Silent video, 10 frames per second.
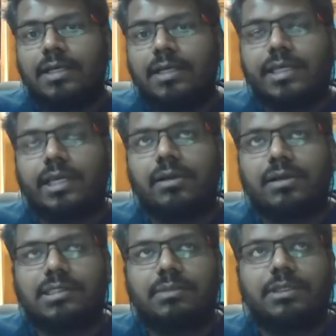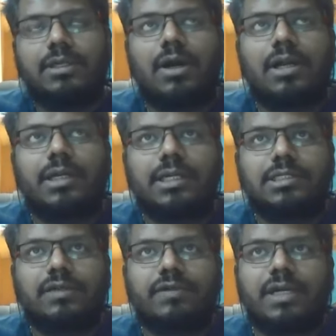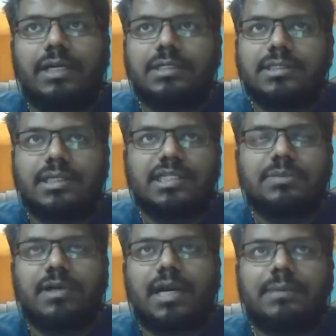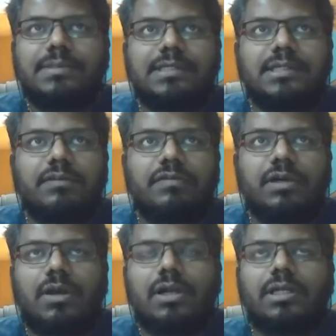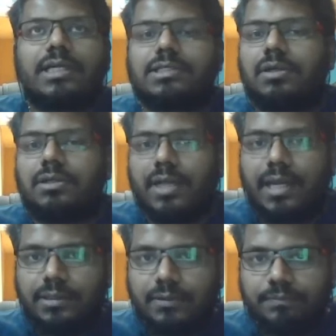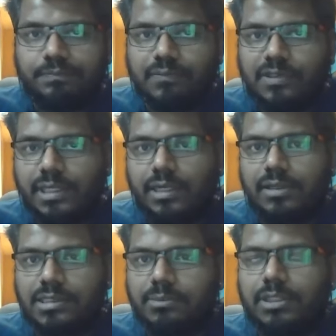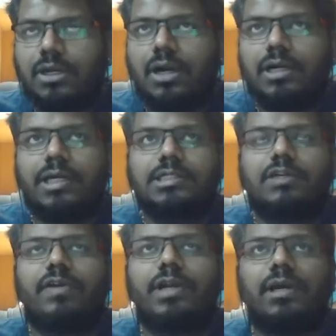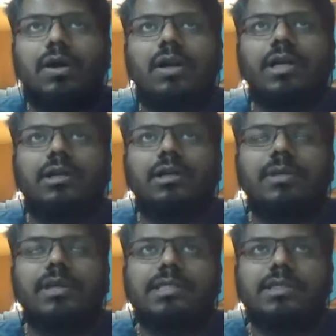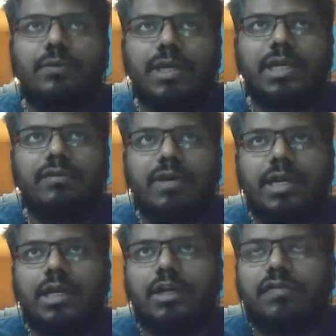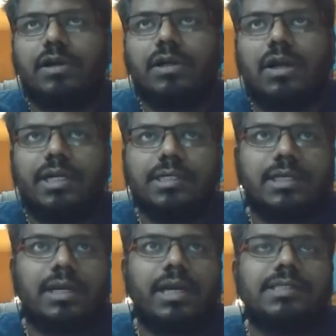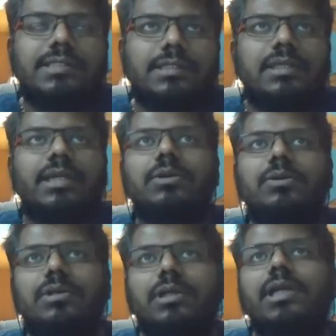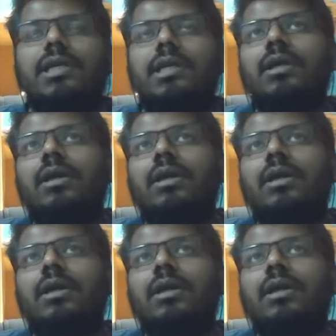Secularism in the context of United States perhaps has a different context altogether. Secularism in the context of India, according to me, has a very, very different context, and I certainly don't agree